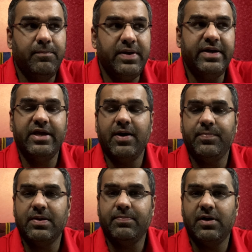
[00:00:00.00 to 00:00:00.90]
media
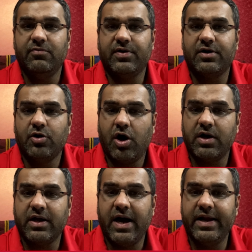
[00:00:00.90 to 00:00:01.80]
people were
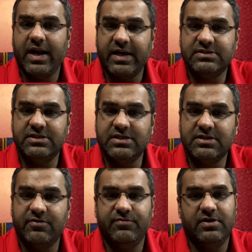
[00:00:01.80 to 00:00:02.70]
not
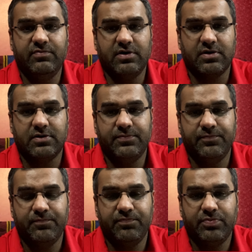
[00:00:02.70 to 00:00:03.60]
highlighting the WeWork,
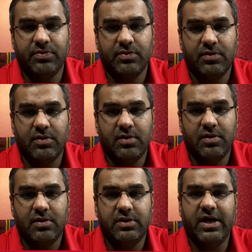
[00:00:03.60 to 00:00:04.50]

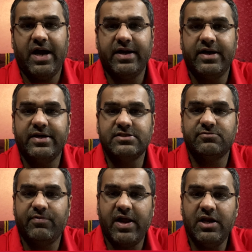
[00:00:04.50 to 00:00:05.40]
that it
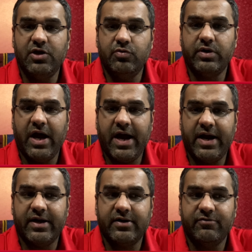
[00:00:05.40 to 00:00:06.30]
is valued
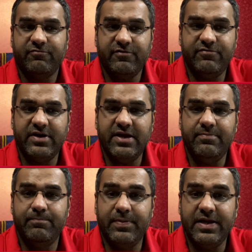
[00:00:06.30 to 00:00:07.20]
at
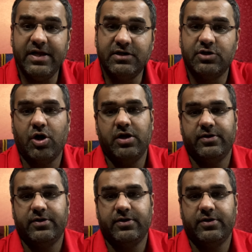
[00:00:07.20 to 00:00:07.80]
$50 billion